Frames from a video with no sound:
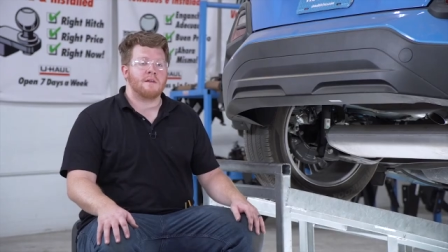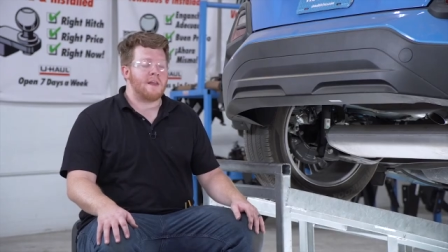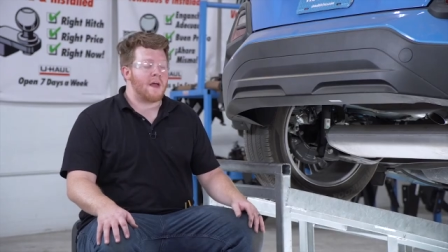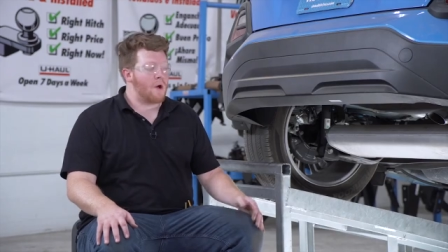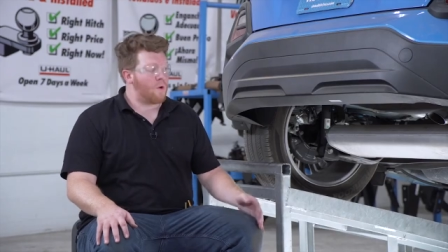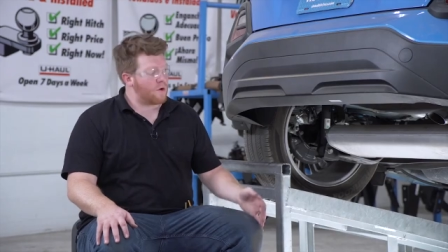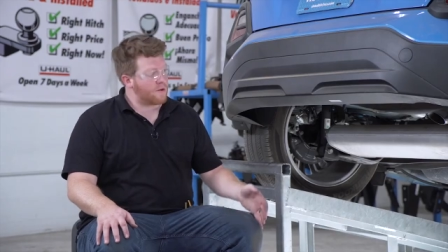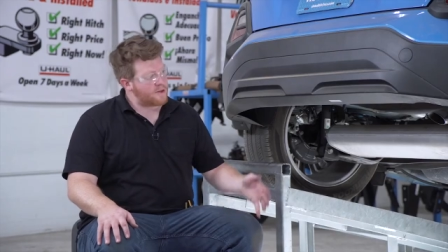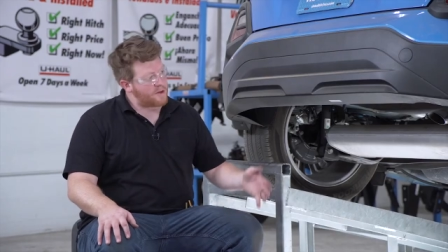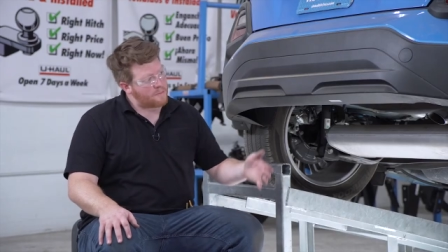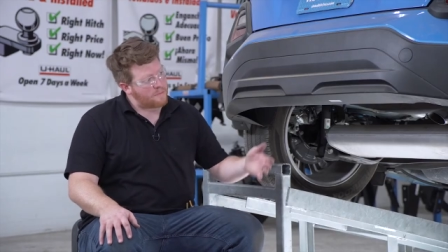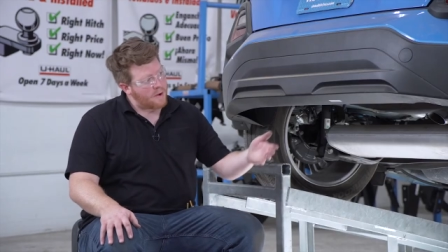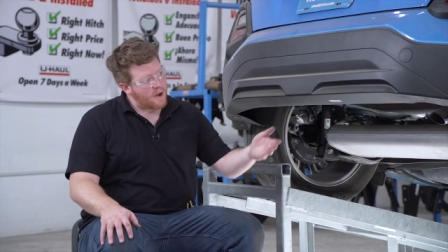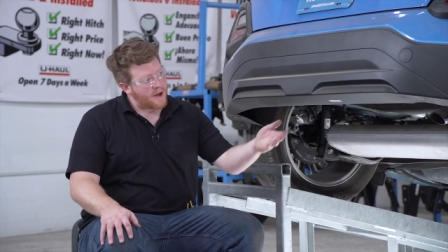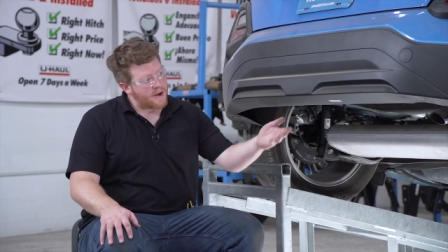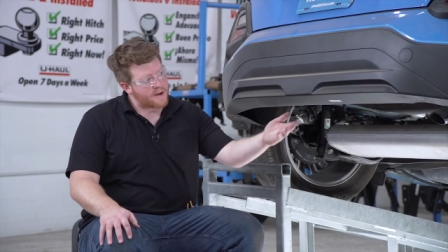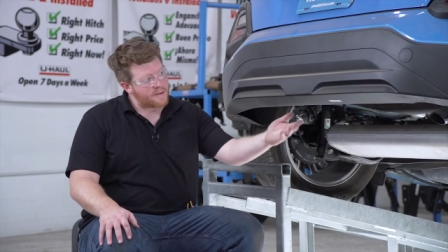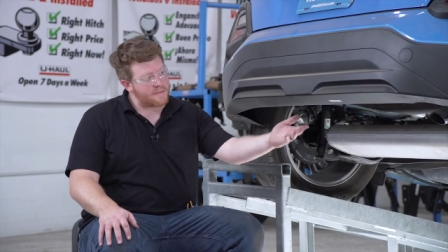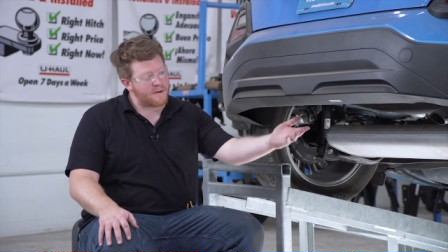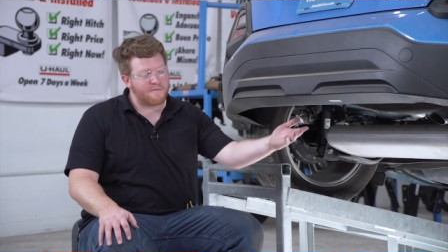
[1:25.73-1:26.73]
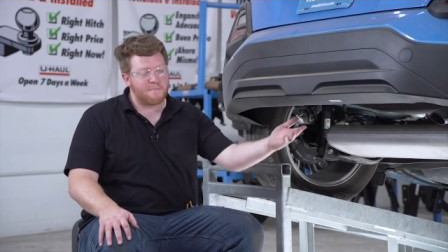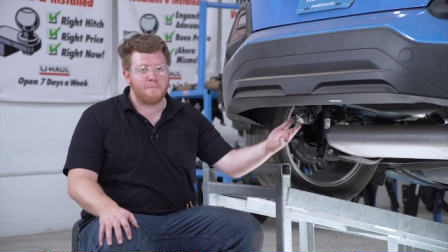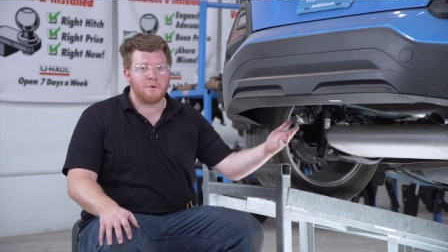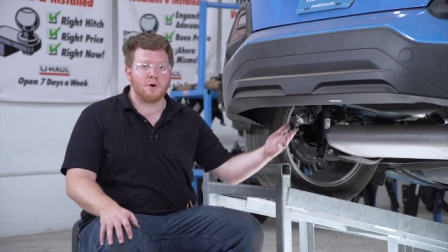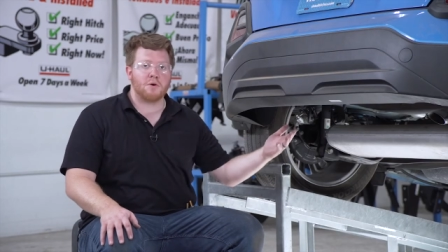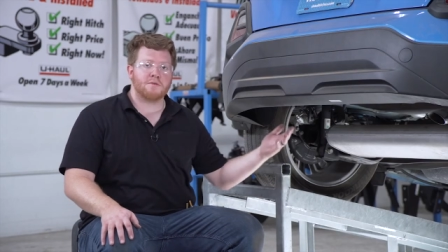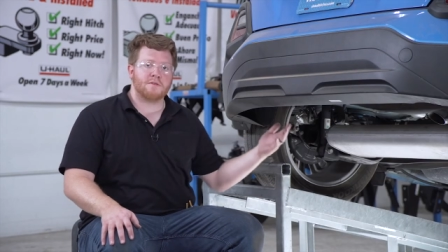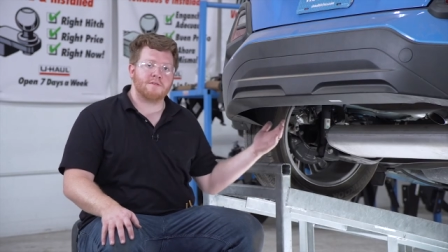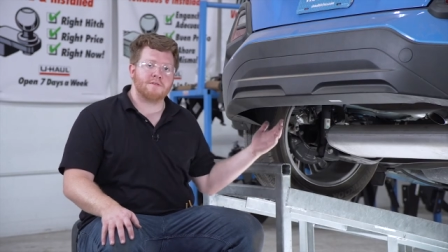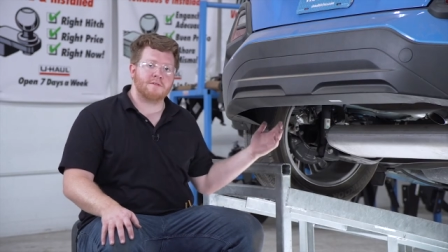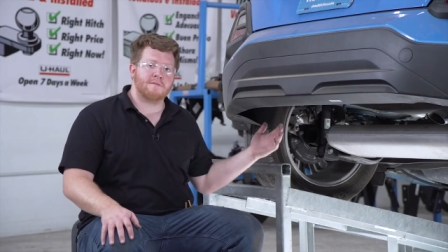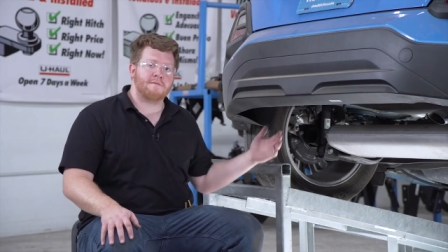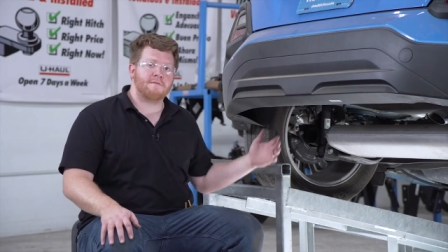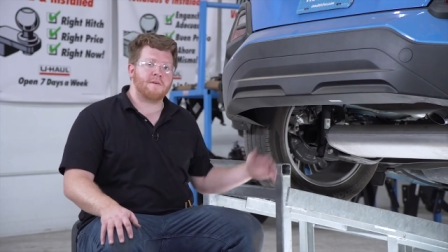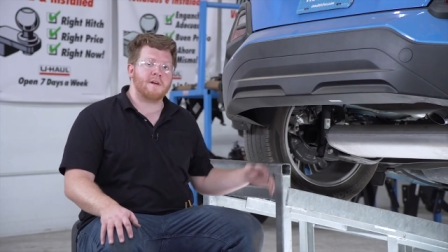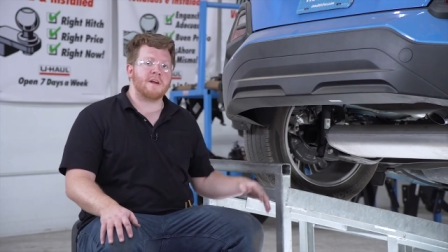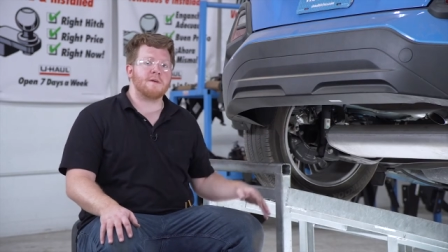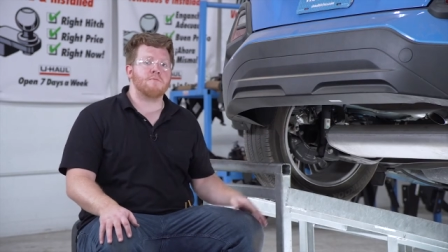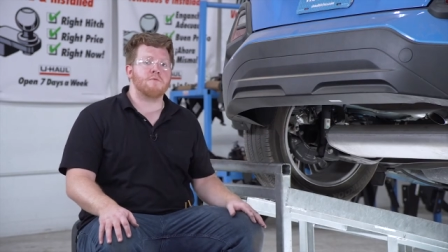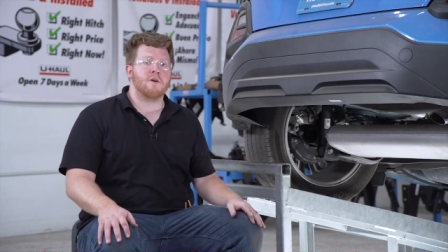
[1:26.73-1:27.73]
Now on the bottom of both of the
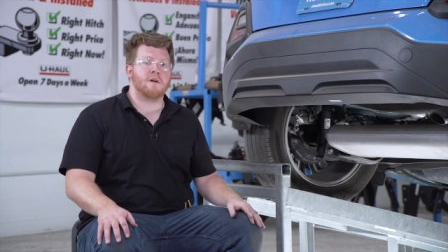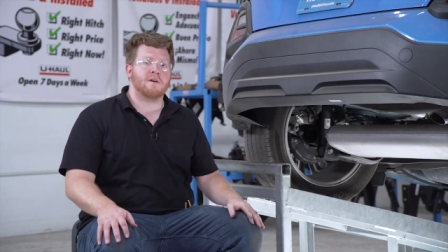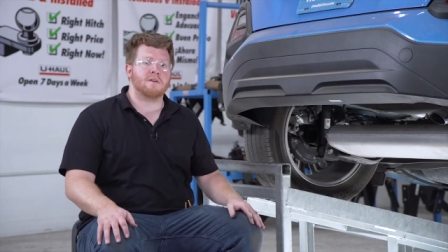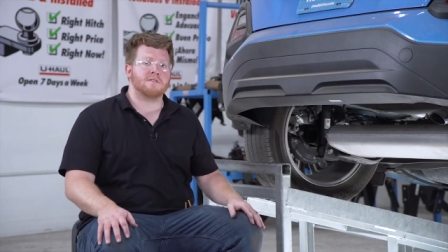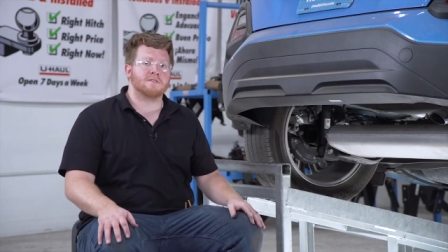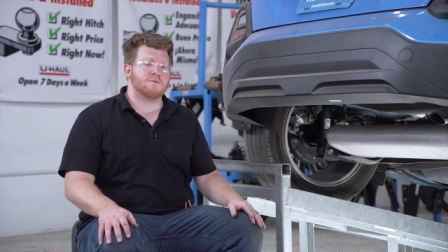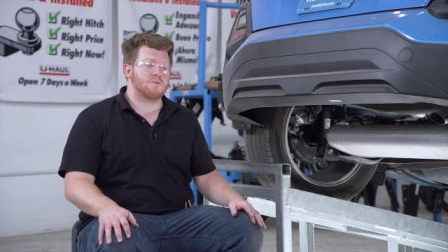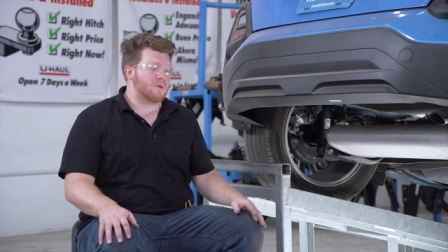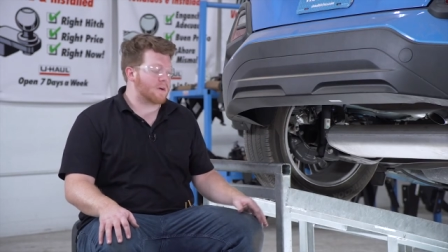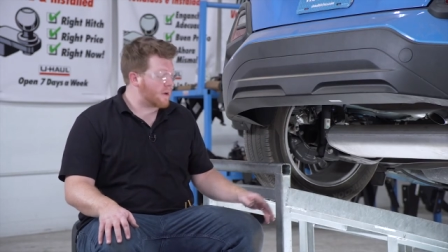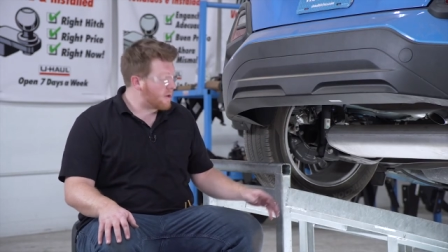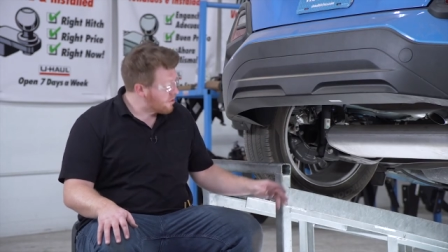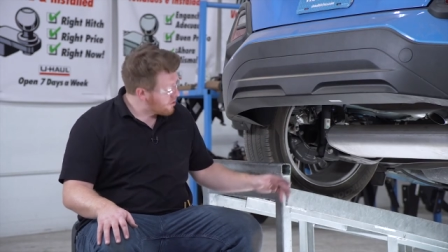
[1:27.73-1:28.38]
frame rails, we're gonna